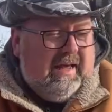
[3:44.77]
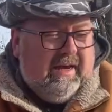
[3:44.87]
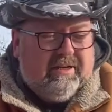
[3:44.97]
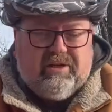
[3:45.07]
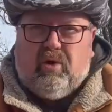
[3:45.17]

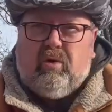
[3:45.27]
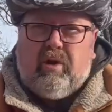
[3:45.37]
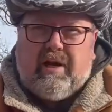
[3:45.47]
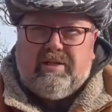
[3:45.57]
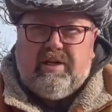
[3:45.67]
and it's a whole
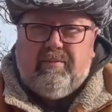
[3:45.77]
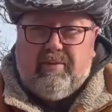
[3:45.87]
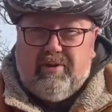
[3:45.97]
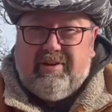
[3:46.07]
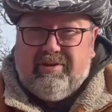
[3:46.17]
lot
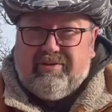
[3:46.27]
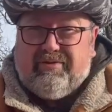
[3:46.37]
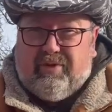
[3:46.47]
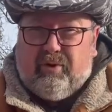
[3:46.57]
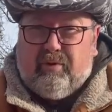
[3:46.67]
cheaper than those
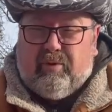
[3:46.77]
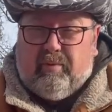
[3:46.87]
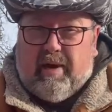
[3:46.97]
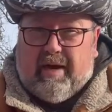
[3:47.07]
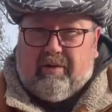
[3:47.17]
foldable
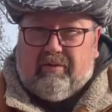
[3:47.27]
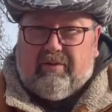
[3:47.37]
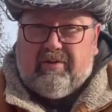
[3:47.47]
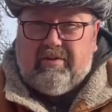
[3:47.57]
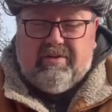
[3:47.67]
models.
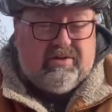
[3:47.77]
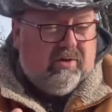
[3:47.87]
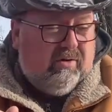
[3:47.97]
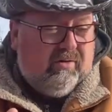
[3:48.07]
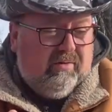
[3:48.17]

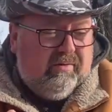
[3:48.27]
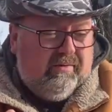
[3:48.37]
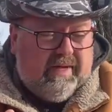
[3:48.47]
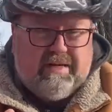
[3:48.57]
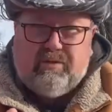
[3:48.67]
So
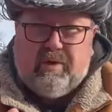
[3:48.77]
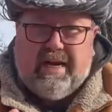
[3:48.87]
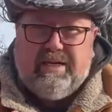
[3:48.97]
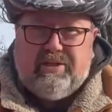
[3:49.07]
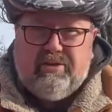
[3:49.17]
that's what
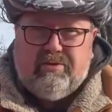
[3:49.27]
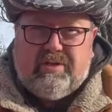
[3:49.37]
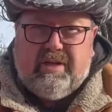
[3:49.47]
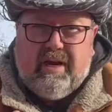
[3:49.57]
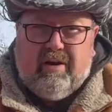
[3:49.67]
I choose
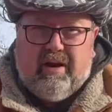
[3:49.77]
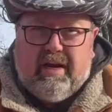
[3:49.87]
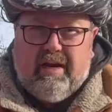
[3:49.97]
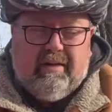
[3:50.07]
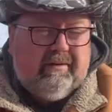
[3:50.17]
to carry.